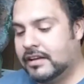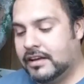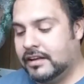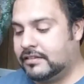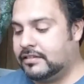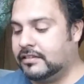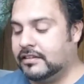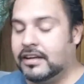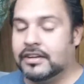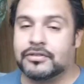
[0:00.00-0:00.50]

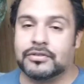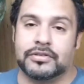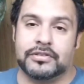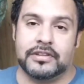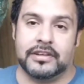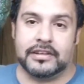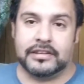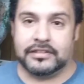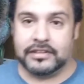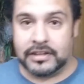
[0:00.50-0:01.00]
It's
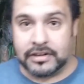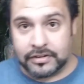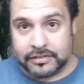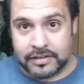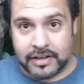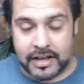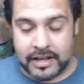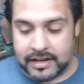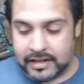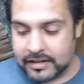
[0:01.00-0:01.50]
interesting. It's
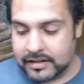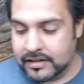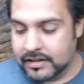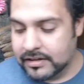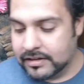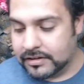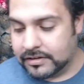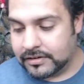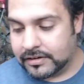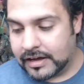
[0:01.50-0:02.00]
entertaining.
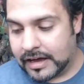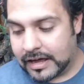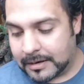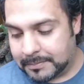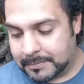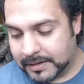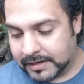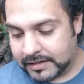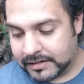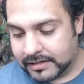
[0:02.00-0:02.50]
You got
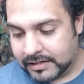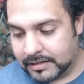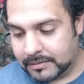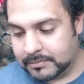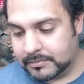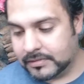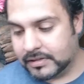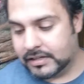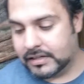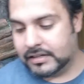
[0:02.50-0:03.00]
to pick it
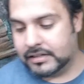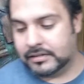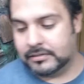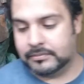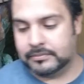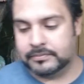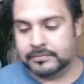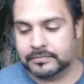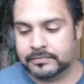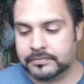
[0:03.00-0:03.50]

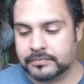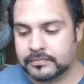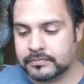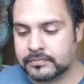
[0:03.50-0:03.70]
up.